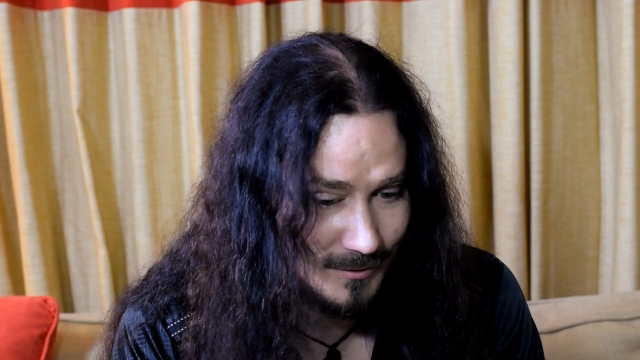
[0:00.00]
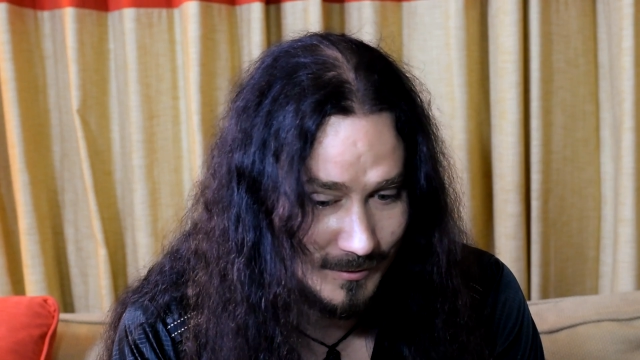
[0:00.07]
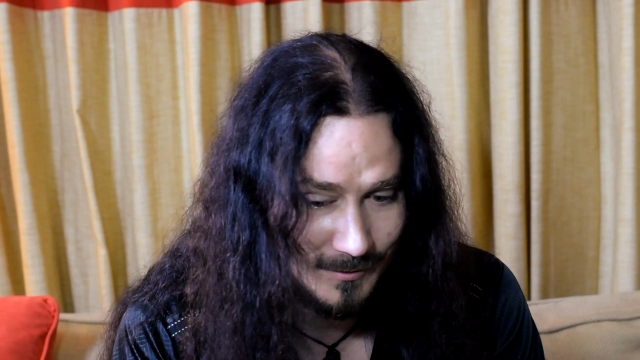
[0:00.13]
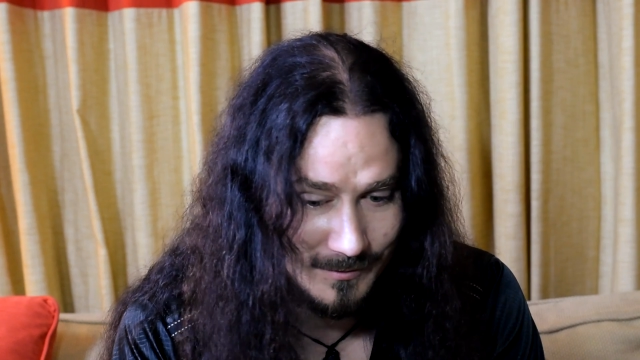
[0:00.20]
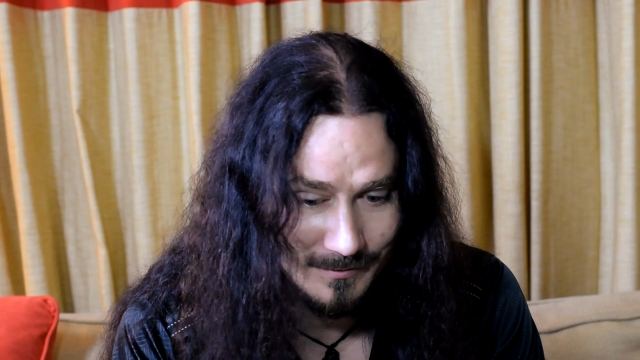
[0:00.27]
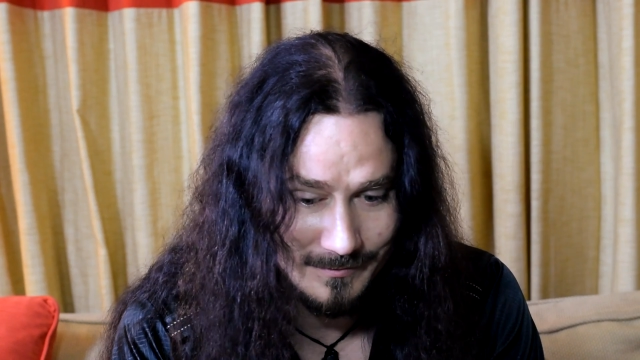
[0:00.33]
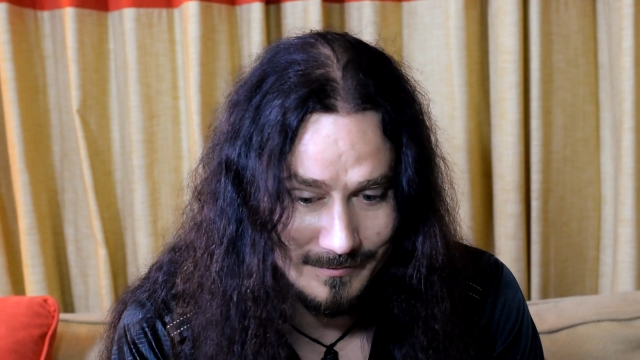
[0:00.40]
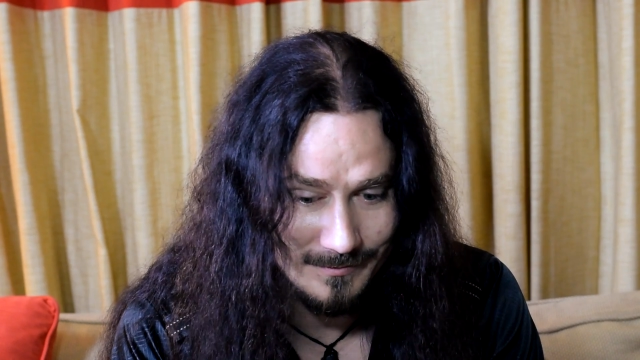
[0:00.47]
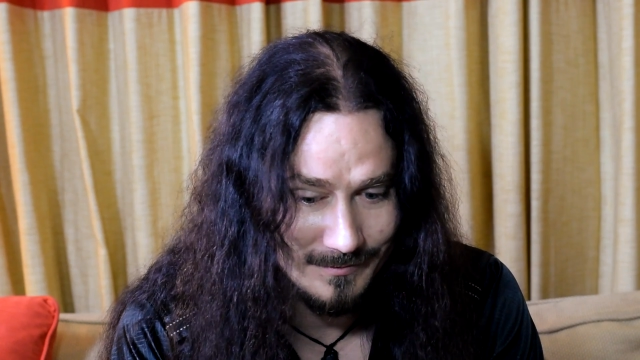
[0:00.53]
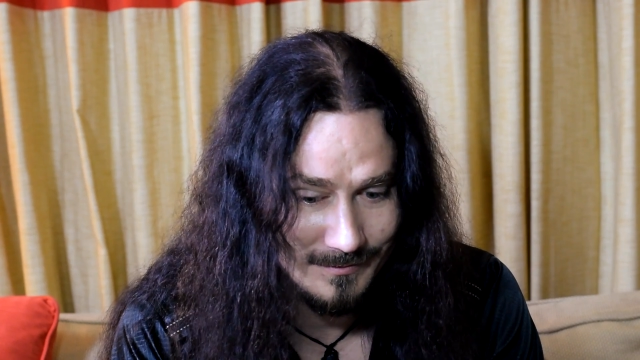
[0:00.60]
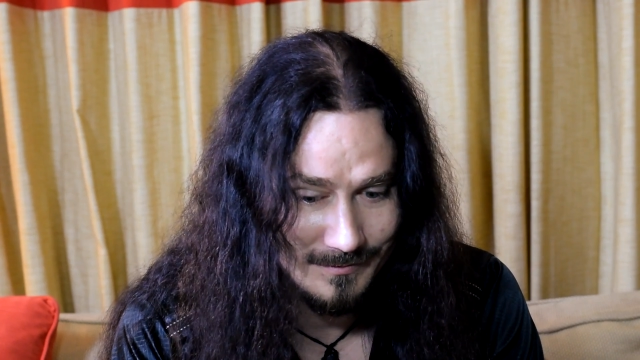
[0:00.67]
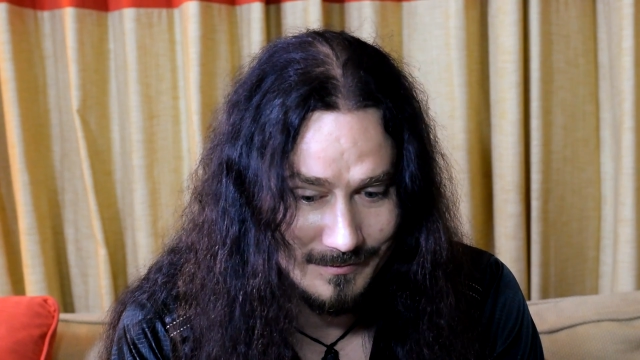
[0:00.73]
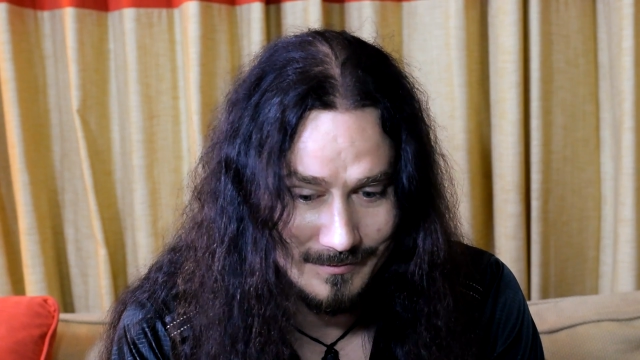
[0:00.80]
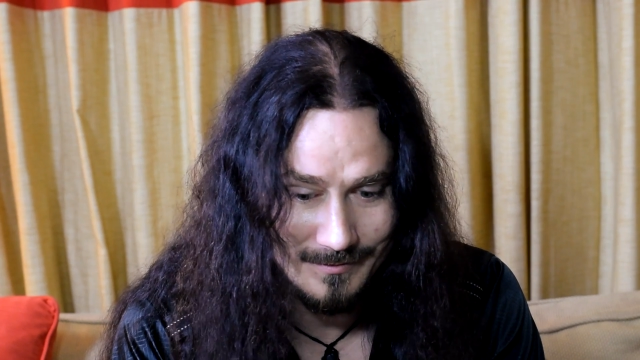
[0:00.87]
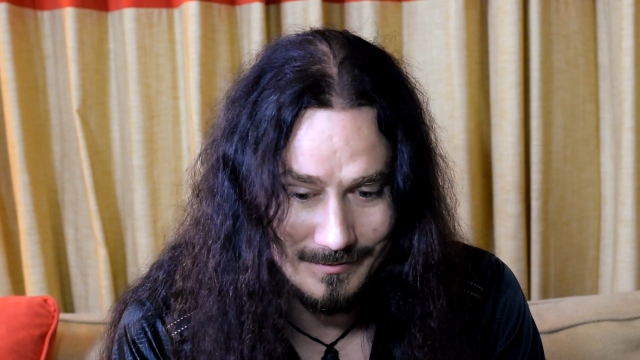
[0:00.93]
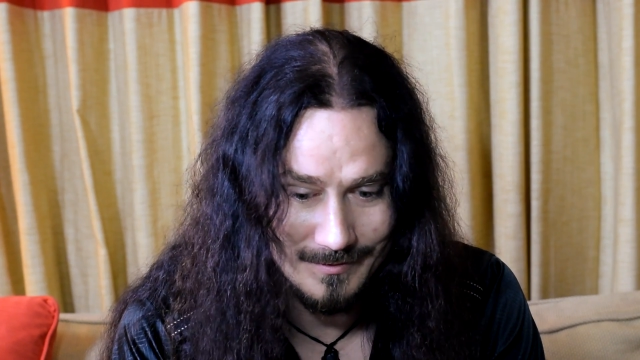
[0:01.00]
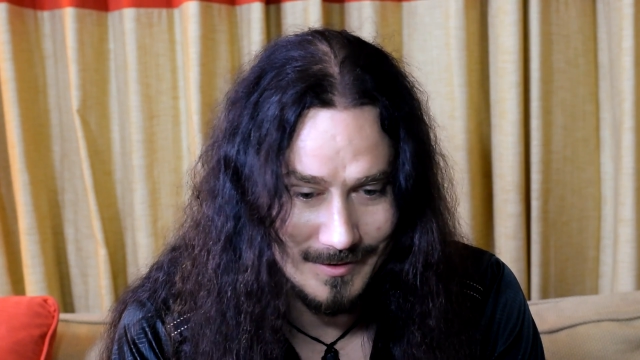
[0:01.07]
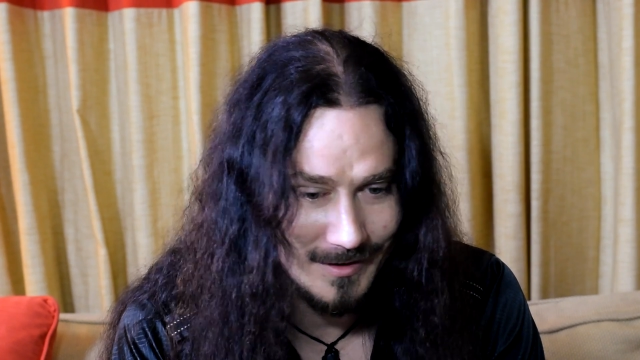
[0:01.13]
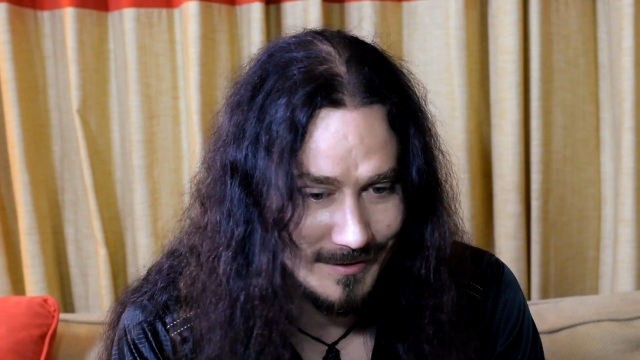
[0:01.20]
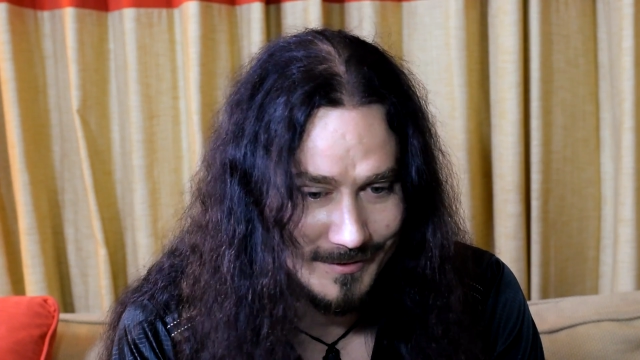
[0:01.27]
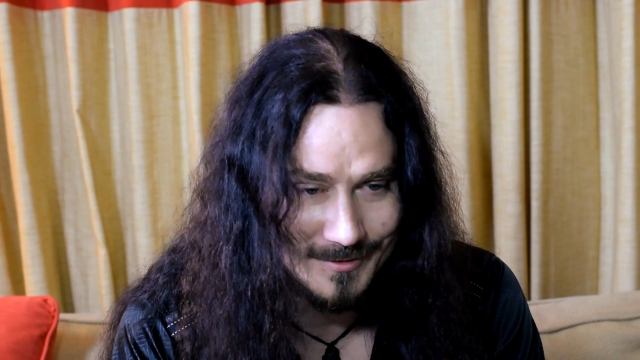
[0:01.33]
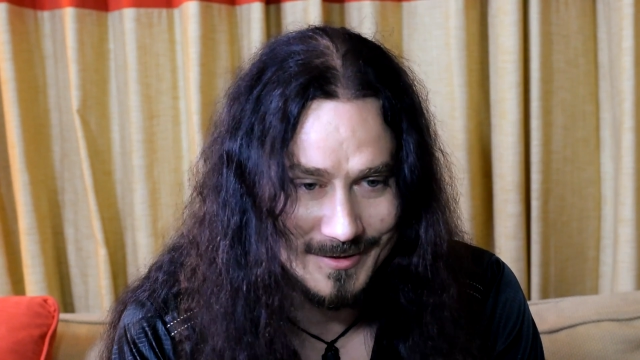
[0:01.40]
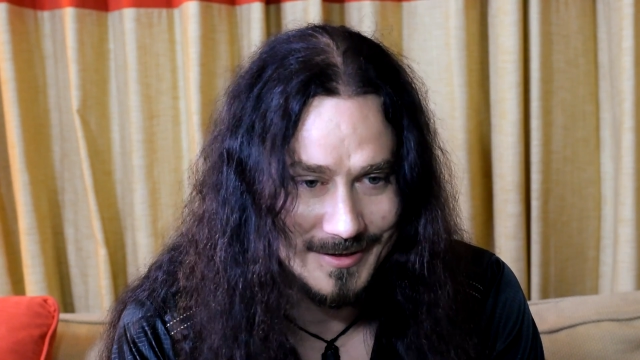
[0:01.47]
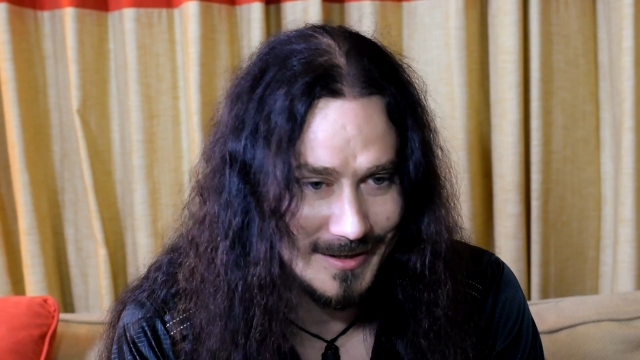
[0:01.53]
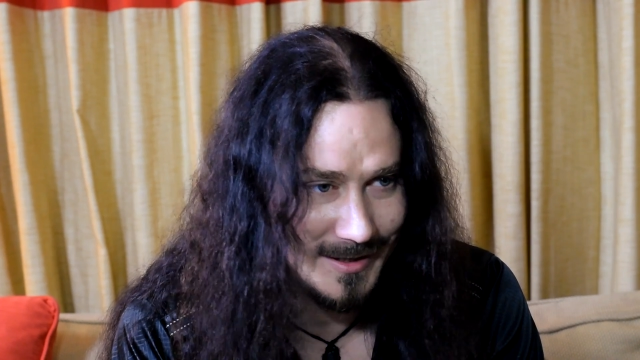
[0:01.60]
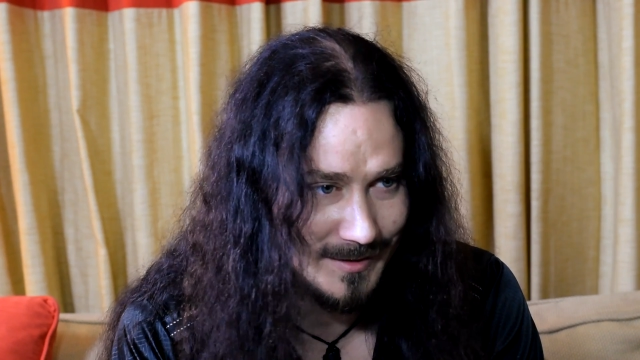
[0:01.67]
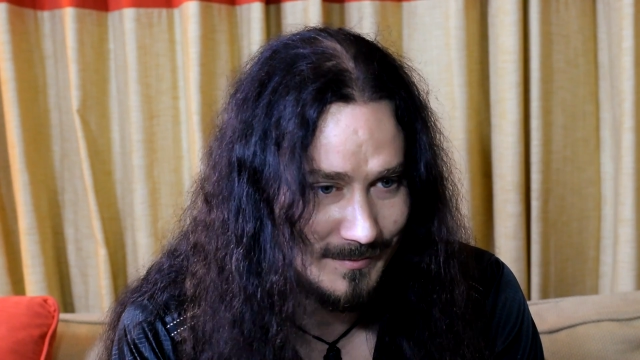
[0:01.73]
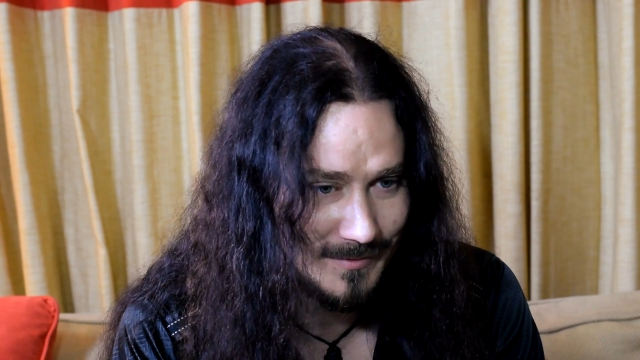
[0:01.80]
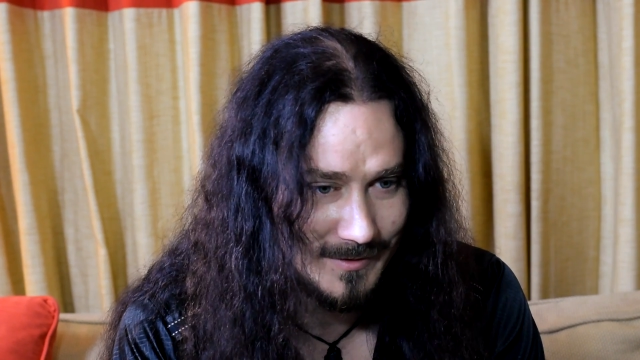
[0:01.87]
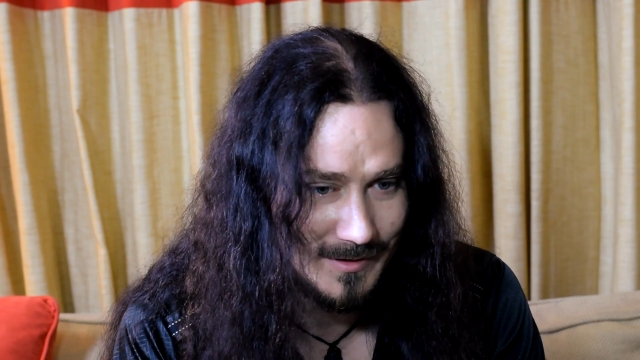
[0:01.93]
all are the
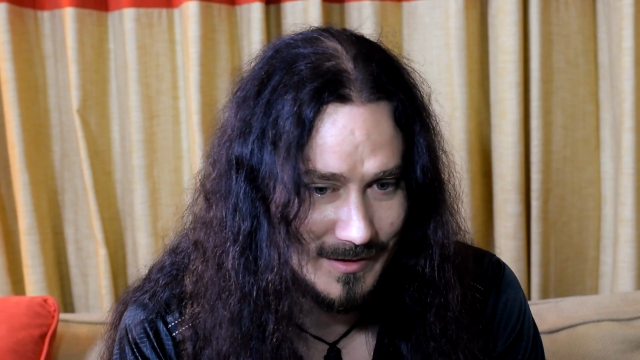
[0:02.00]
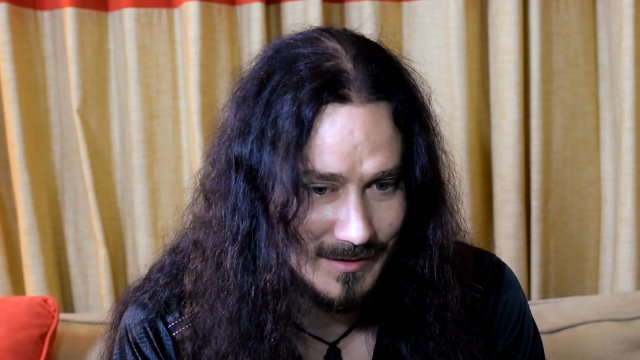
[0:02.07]
same.